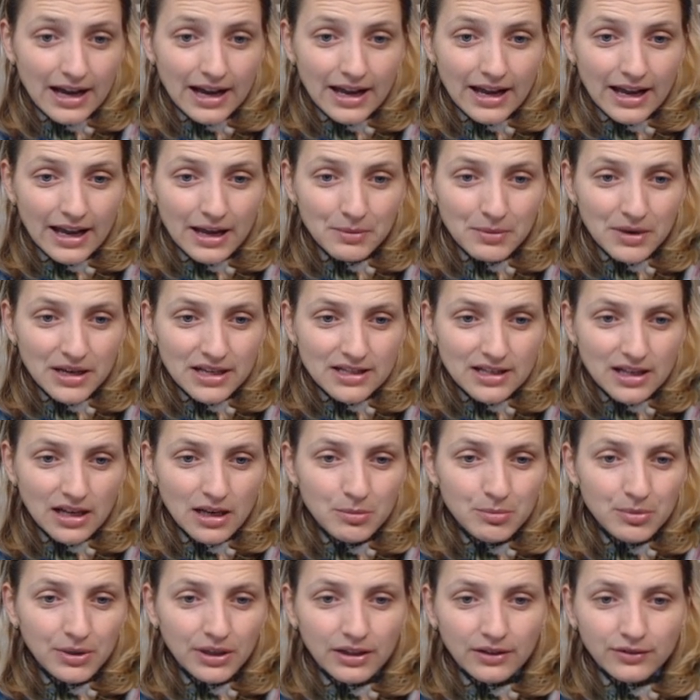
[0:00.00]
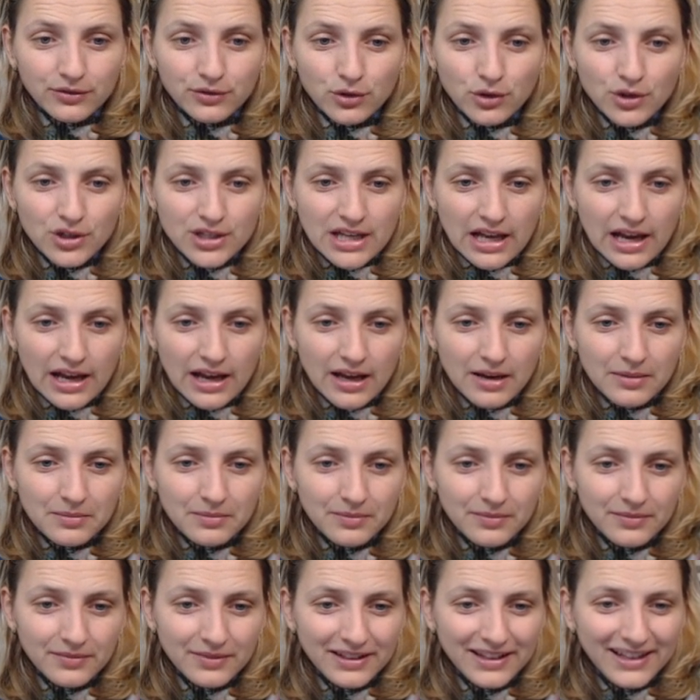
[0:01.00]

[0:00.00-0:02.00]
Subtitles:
Am I sleeping? Of course I am.